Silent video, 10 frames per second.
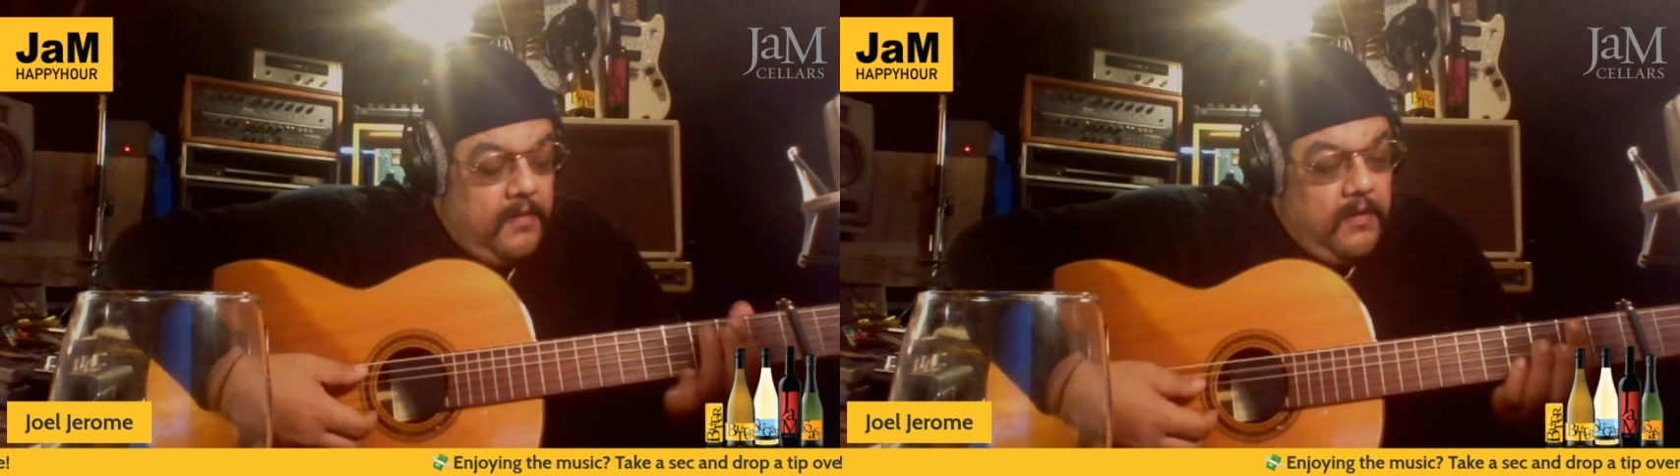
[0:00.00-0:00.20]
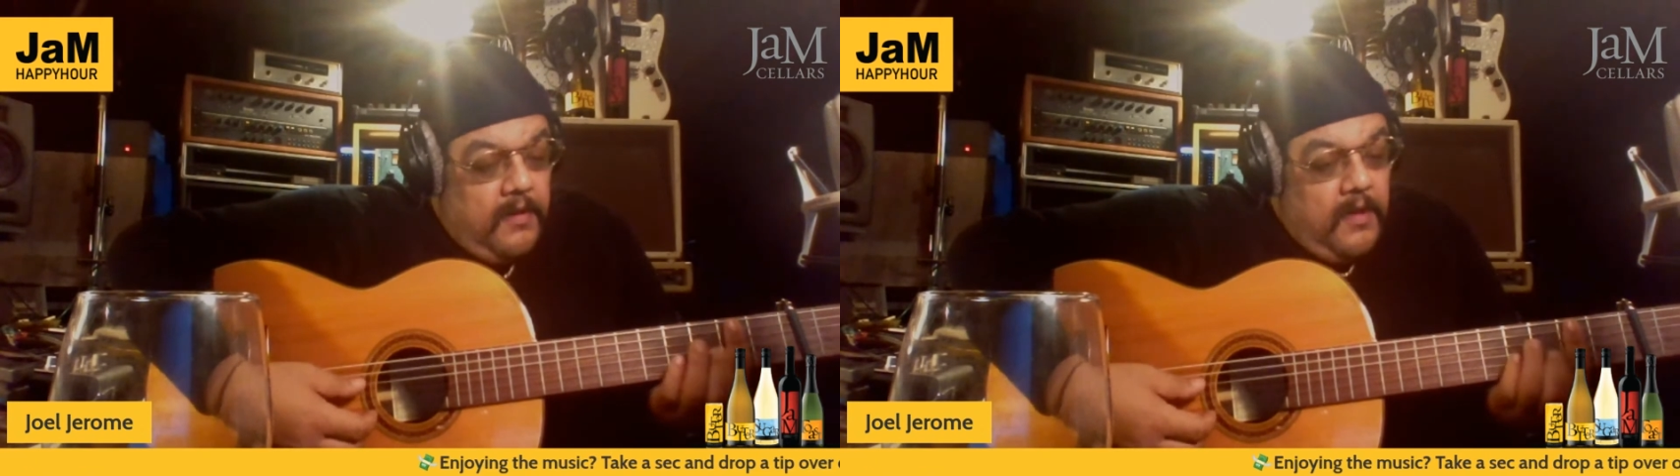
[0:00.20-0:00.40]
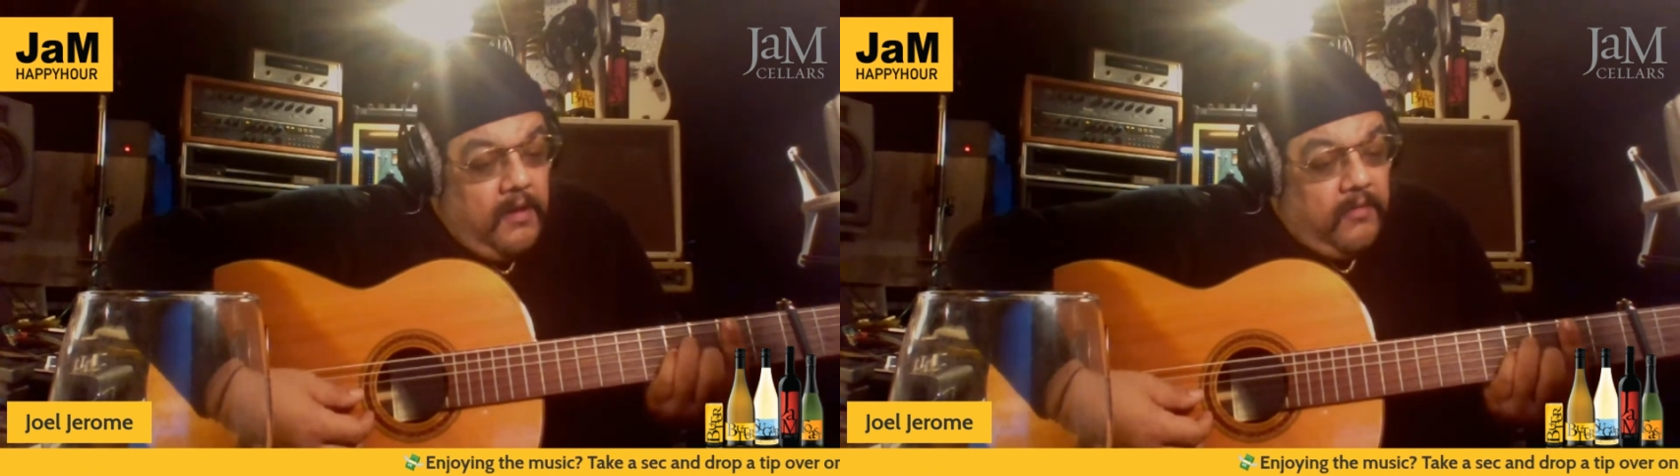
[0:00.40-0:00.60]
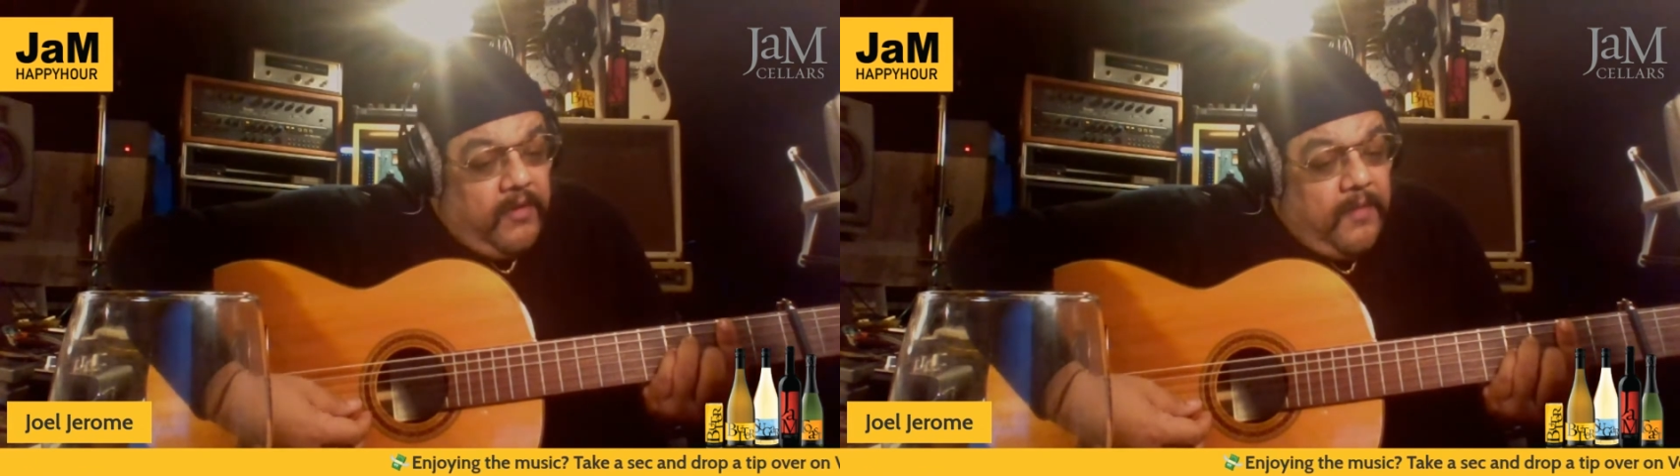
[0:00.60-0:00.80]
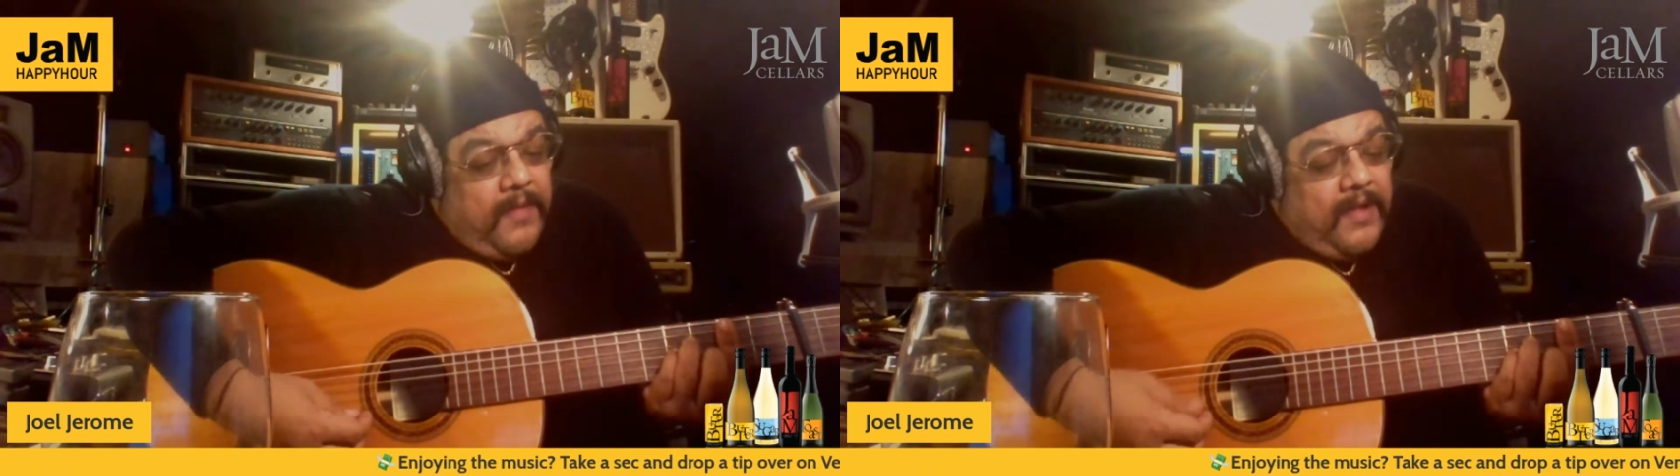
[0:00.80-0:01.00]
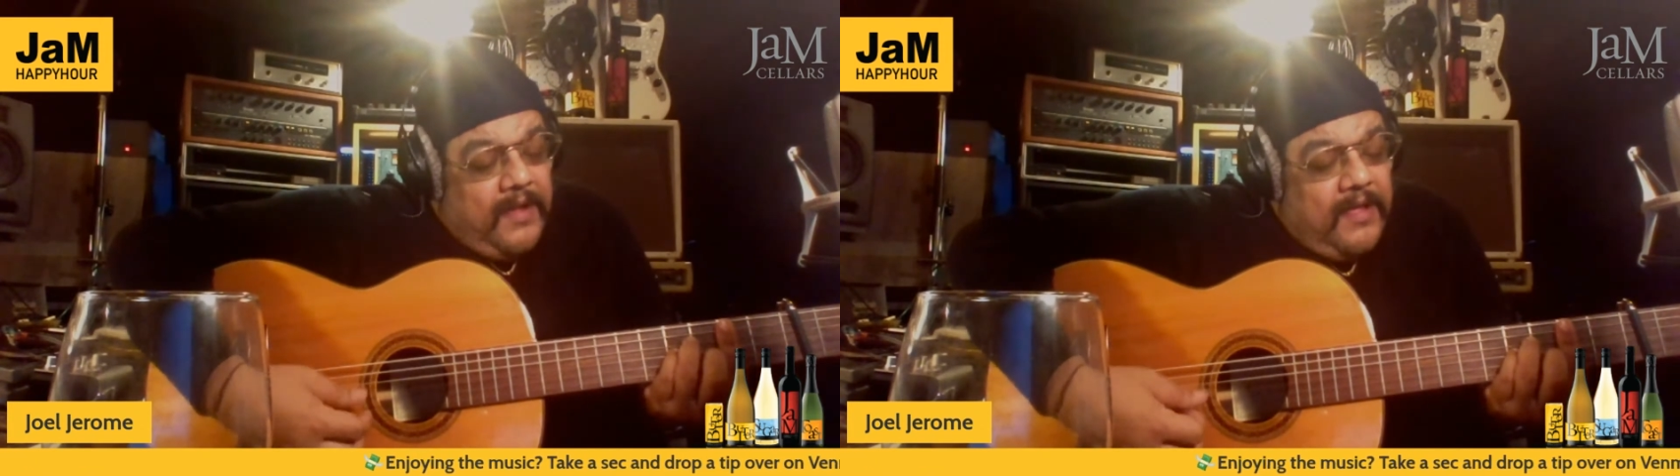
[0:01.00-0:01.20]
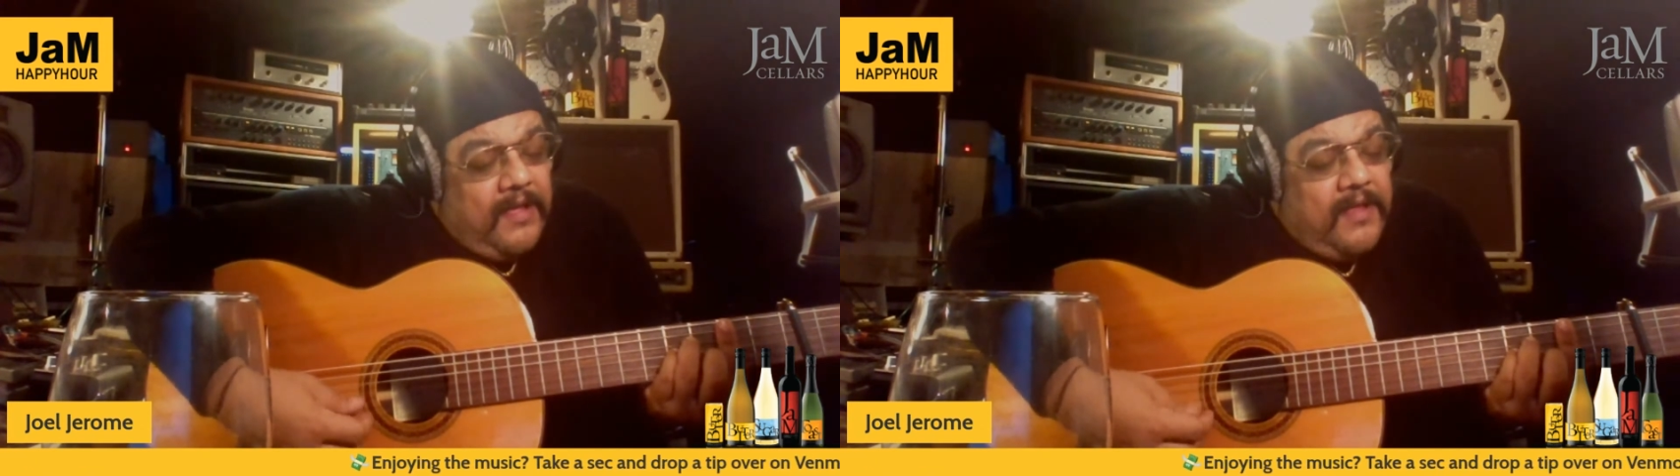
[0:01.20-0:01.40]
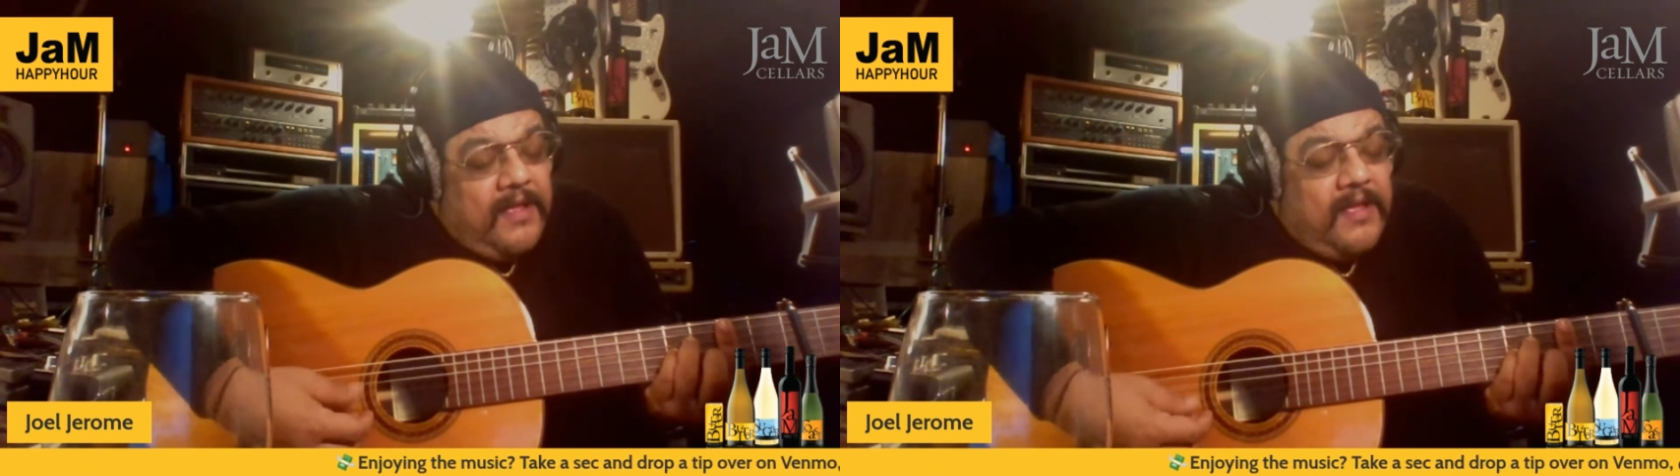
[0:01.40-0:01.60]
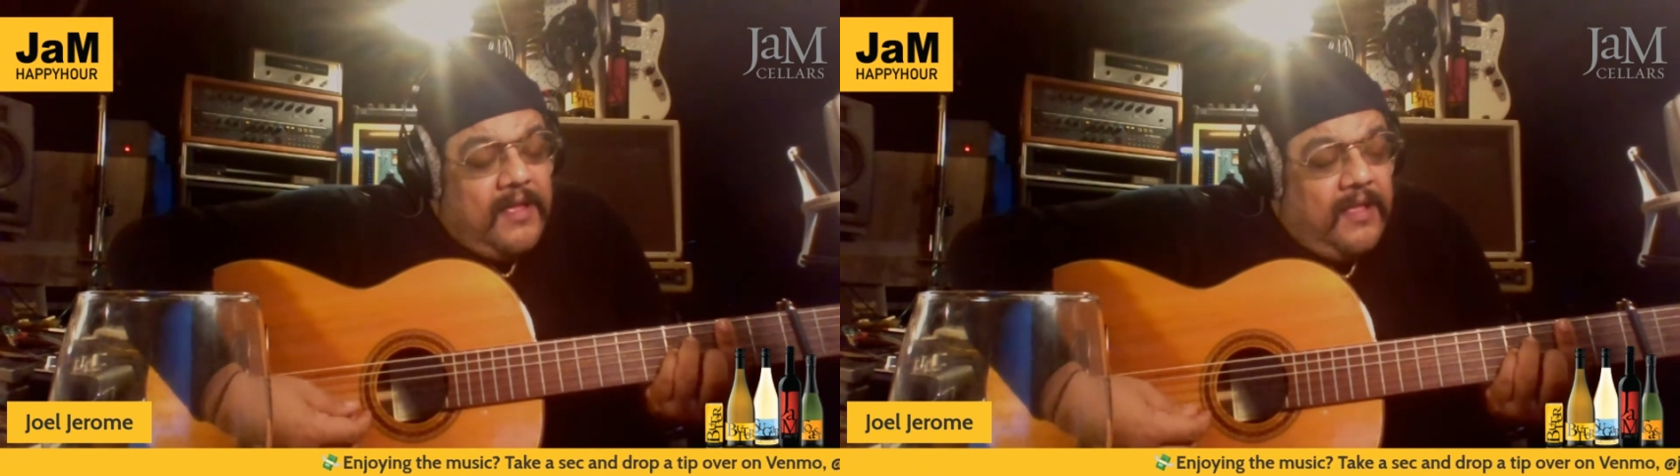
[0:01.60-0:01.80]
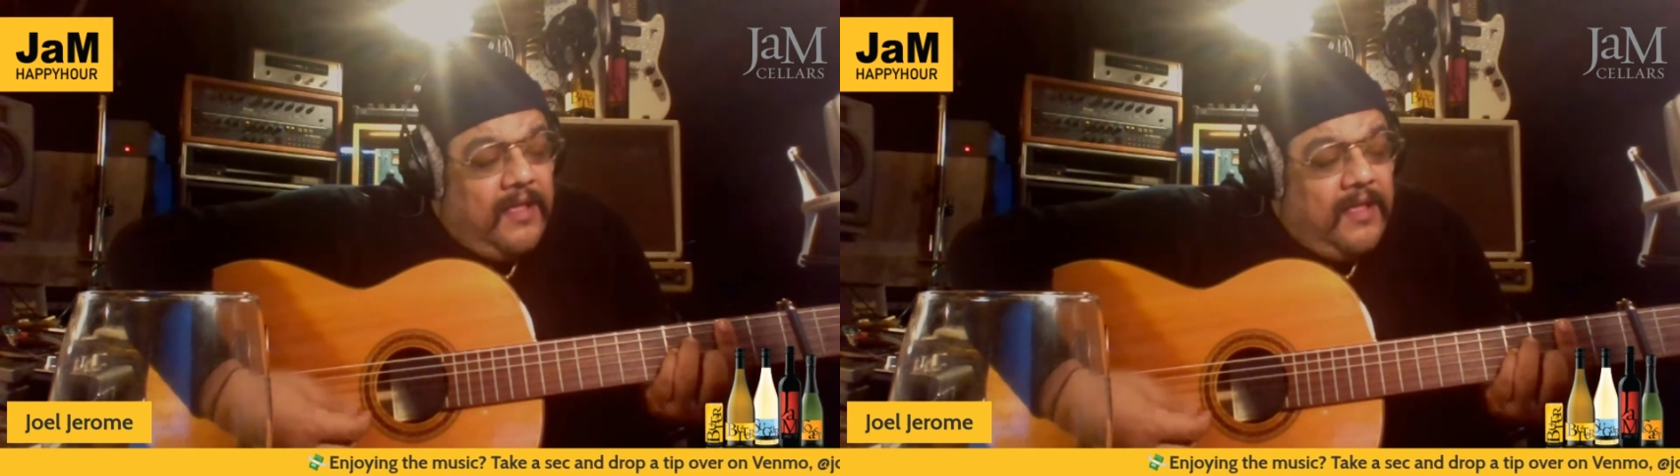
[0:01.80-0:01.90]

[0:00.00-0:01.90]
Or am I gonna